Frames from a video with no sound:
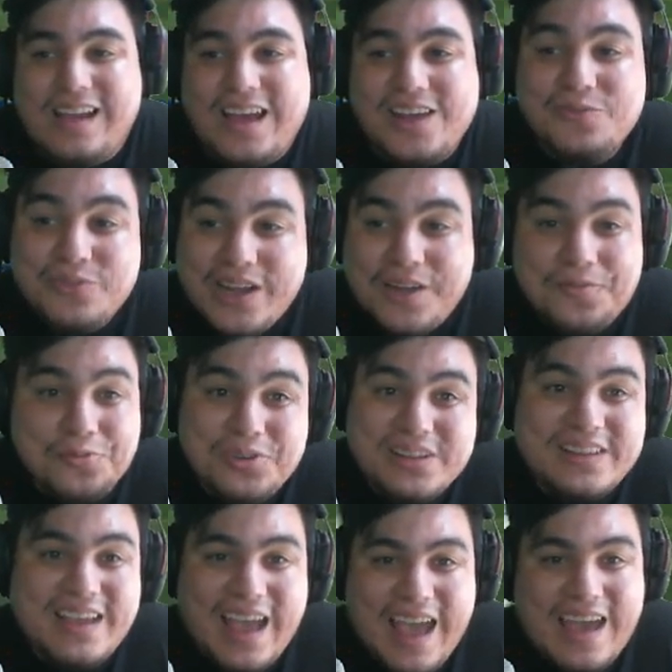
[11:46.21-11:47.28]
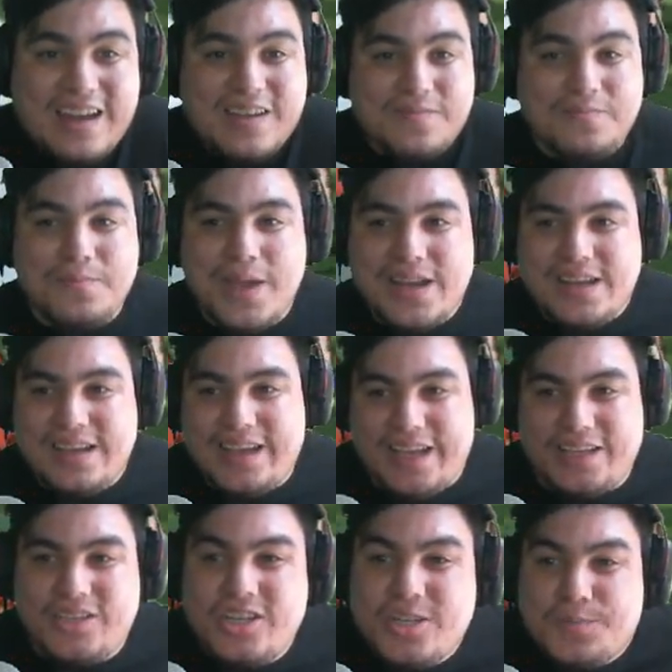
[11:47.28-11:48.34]
I've never really had many
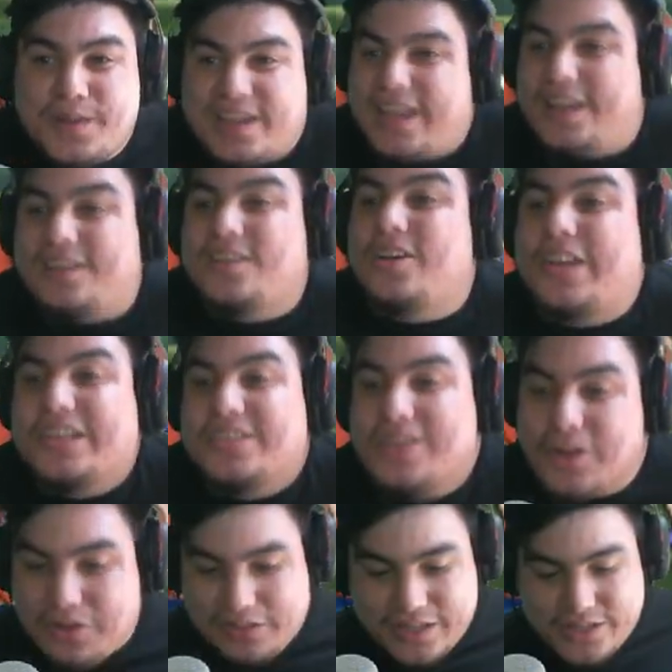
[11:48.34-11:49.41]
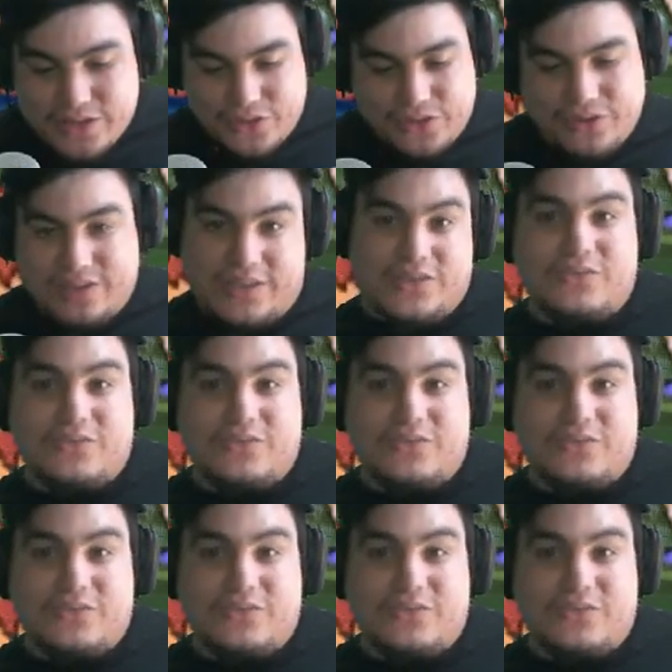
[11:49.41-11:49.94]
answers, but again, okay, so let's go through this,